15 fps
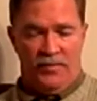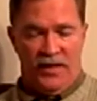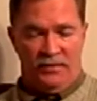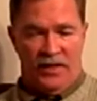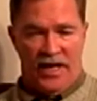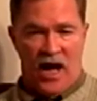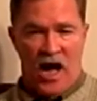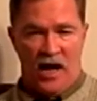
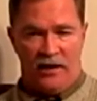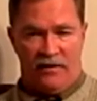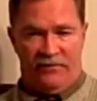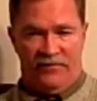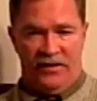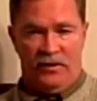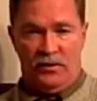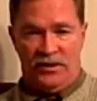
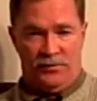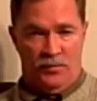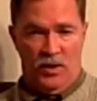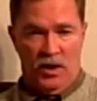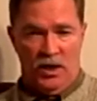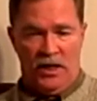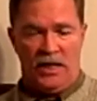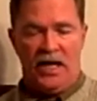bibliography, which
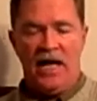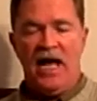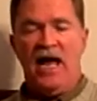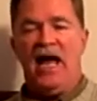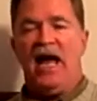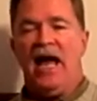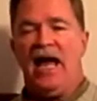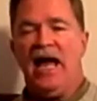book,
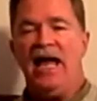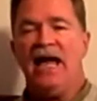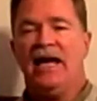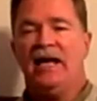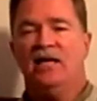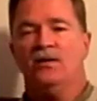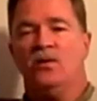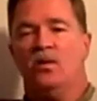
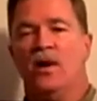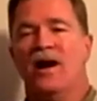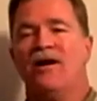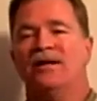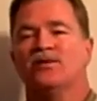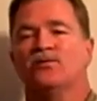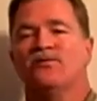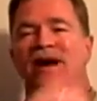and
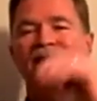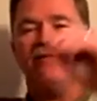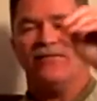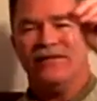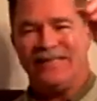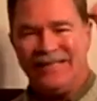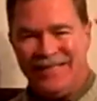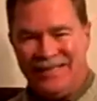where it's
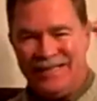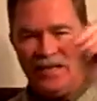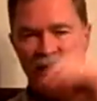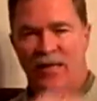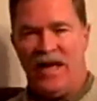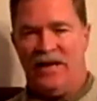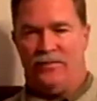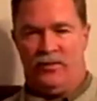referenced in
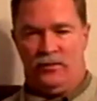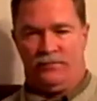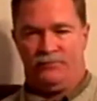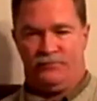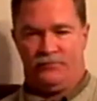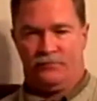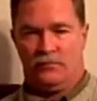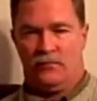the paper.
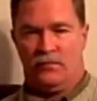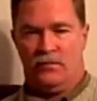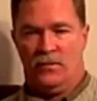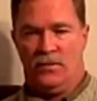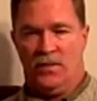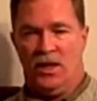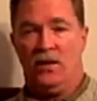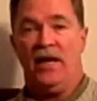
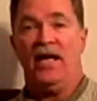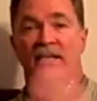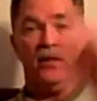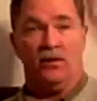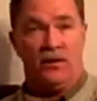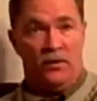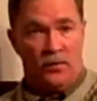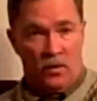You know,
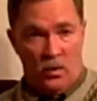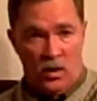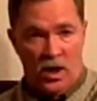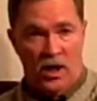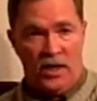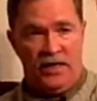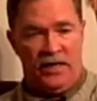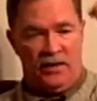endnote number
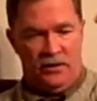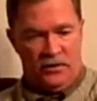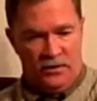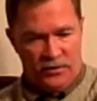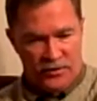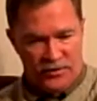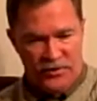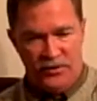1, endnote
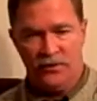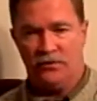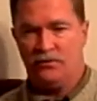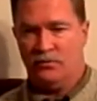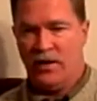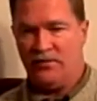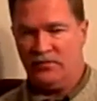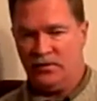number
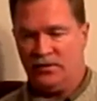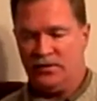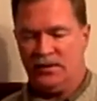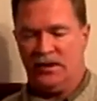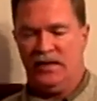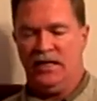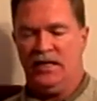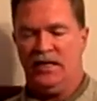2, reference,